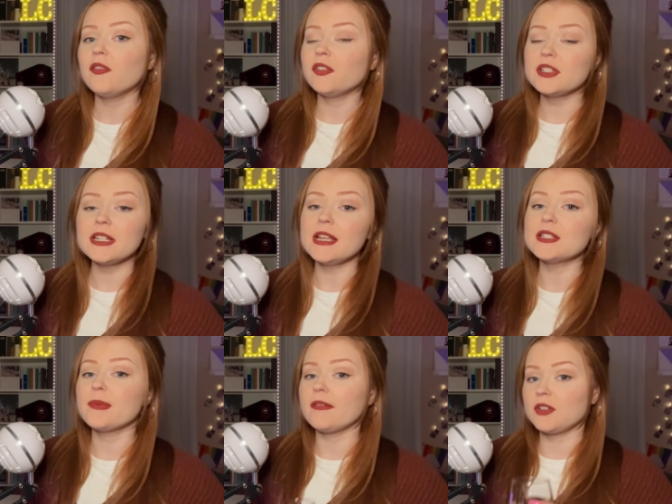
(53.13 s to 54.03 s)
For today's
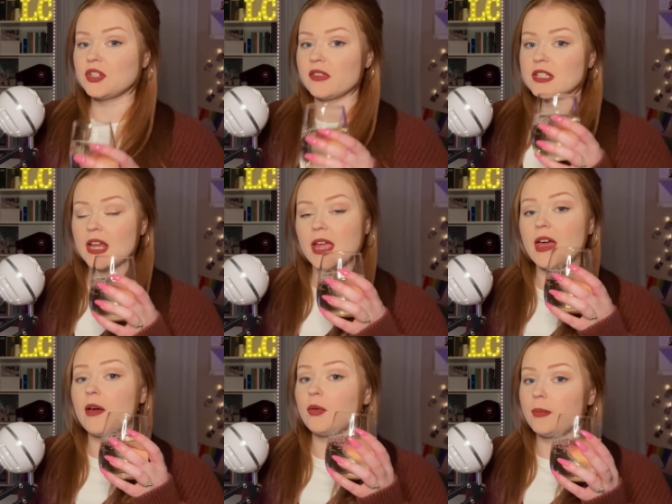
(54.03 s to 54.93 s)
beverage of the day,
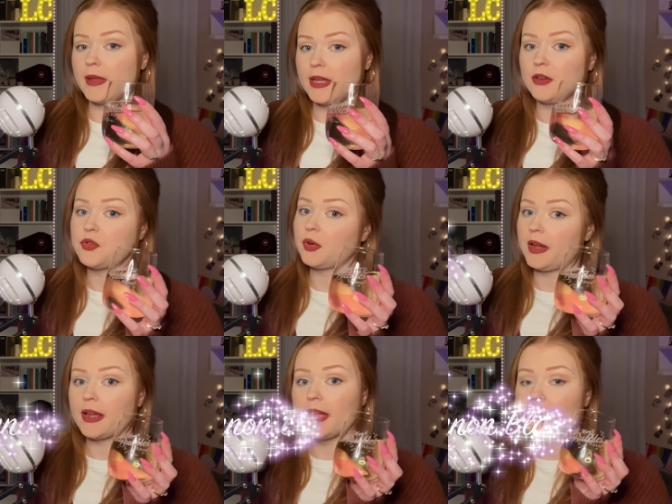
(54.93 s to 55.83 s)
I will be
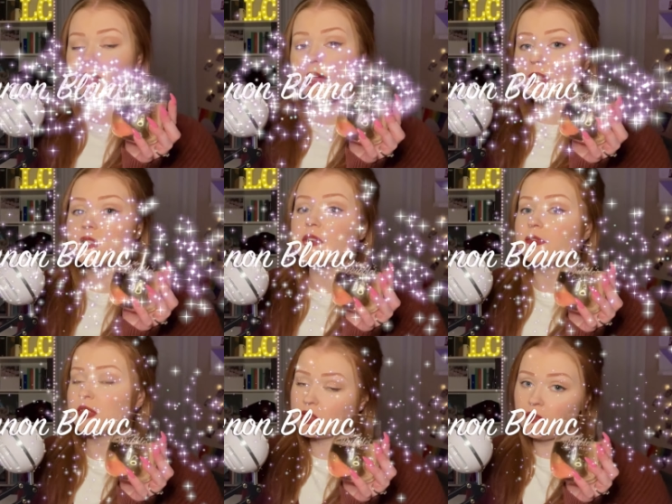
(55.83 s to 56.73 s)
enjoying a glass of
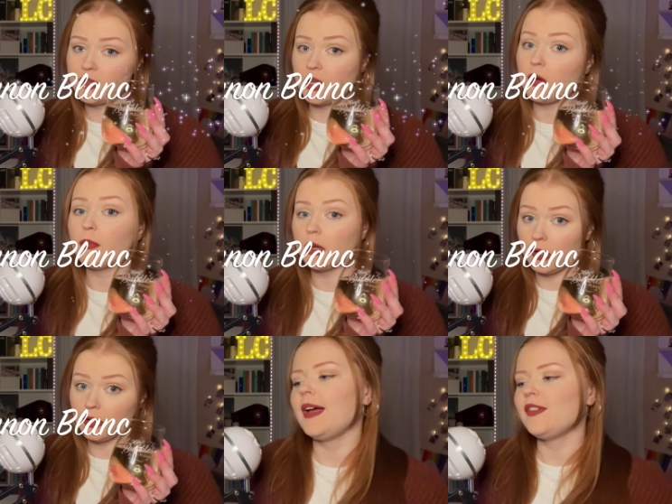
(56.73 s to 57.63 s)
Sauvignon
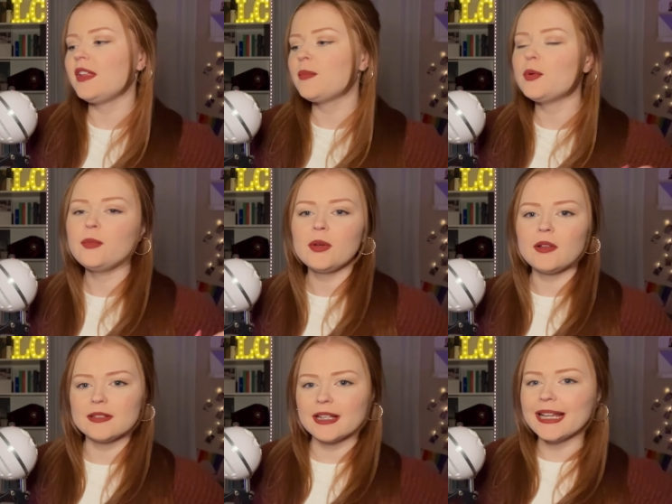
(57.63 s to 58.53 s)
Blanc. I feel like Moonbyul
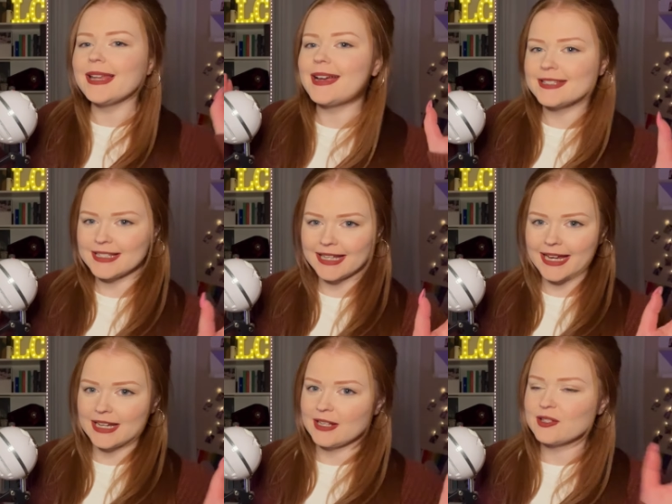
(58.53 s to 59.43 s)
is a classy
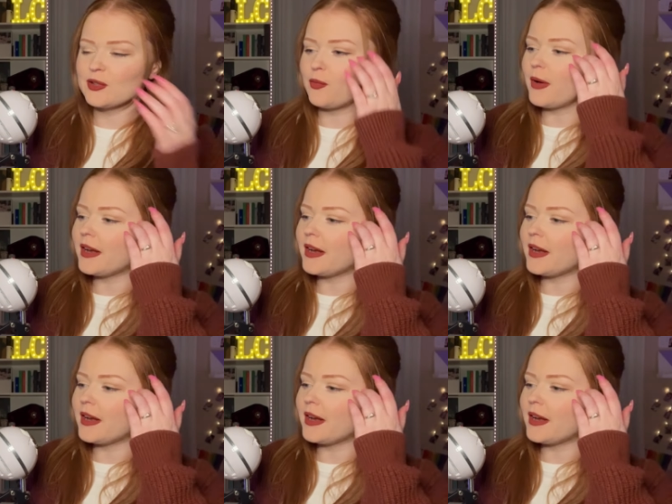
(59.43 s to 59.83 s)
lady, so why